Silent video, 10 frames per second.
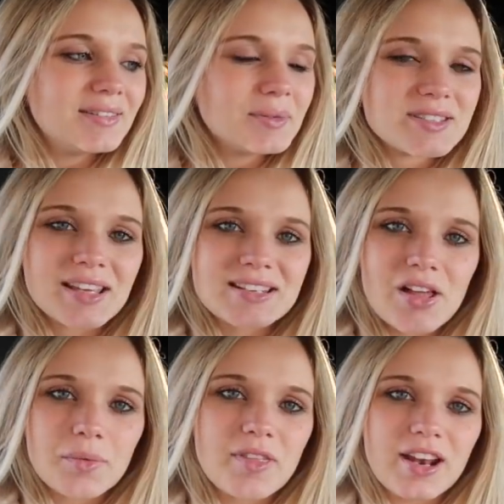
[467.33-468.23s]
was like
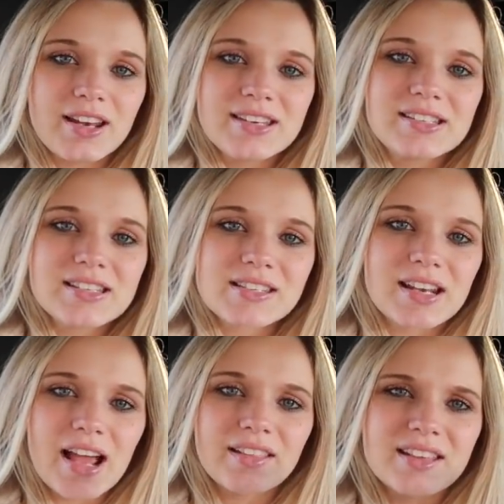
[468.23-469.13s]
telling me that I need to
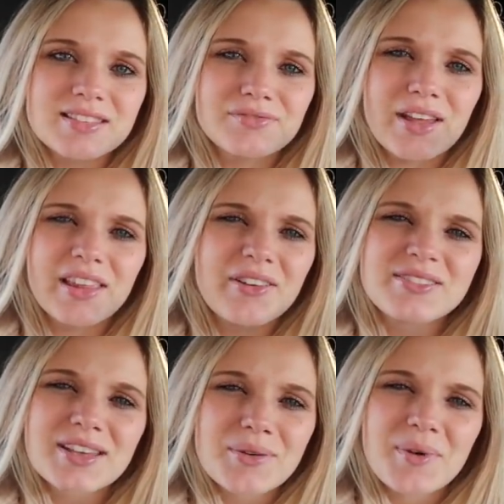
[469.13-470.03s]
disconnect this, and finally I
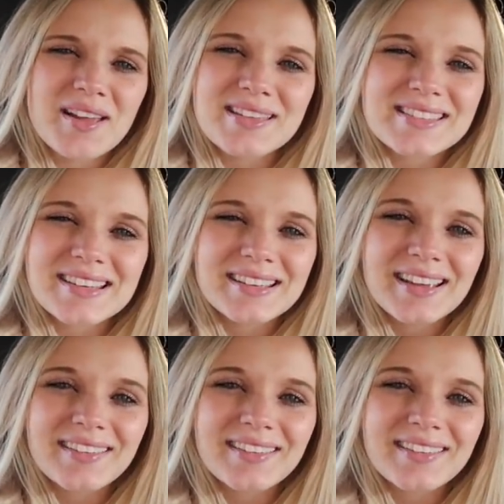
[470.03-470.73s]
was like, what is it?